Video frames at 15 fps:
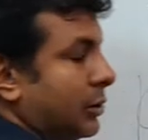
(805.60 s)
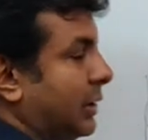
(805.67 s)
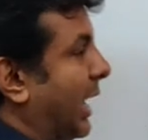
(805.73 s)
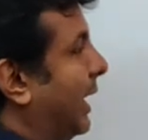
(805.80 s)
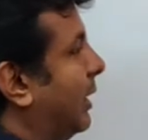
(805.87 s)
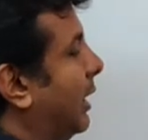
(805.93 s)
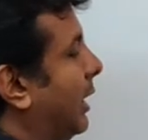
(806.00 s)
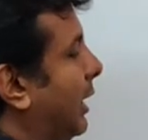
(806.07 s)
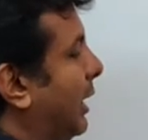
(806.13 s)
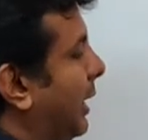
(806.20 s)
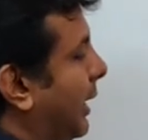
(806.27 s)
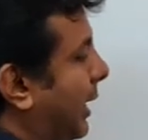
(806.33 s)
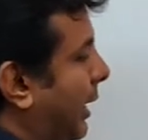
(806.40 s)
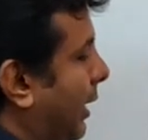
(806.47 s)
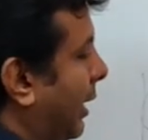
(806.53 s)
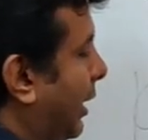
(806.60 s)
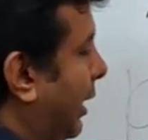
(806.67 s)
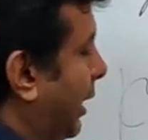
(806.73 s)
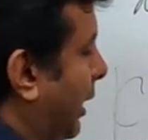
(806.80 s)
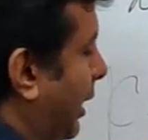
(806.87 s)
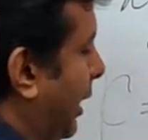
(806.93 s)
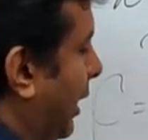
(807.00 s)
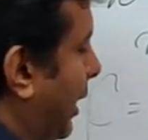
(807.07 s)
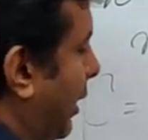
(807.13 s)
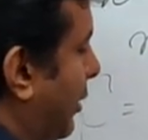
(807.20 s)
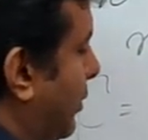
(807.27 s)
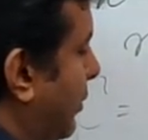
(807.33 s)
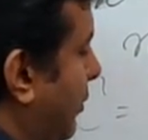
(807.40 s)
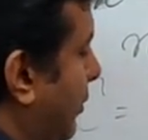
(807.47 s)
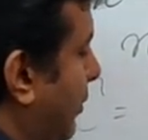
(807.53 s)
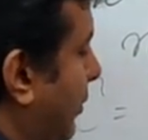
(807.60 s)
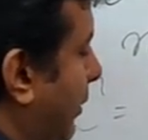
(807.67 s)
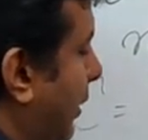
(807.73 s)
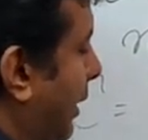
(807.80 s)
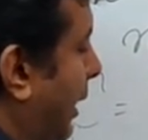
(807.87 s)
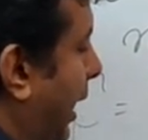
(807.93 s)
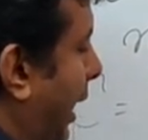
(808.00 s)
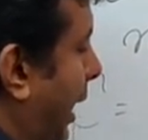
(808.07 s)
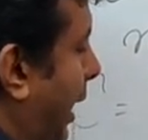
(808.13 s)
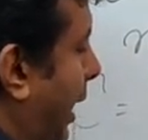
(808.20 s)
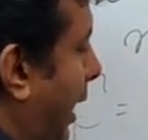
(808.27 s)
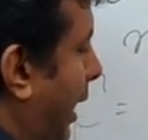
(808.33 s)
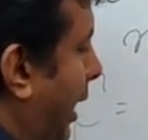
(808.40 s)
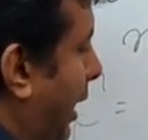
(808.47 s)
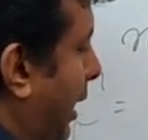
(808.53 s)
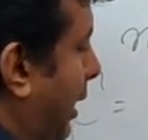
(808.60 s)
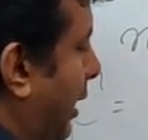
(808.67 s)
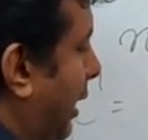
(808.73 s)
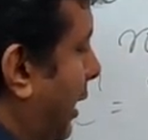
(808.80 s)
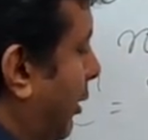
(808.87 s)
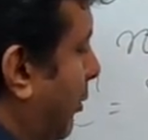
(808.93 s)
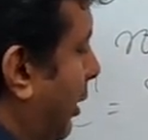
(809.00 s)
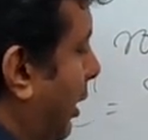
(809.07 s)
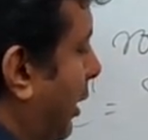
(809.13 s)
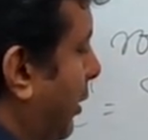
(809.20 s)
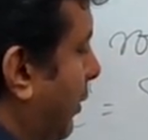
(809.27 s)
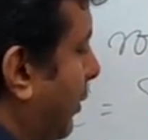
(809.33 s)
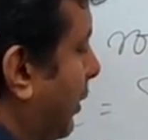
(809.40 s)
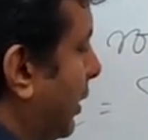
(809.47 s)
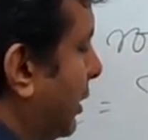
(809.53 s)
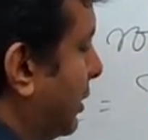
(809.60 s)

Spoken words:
that will yield 2k equal to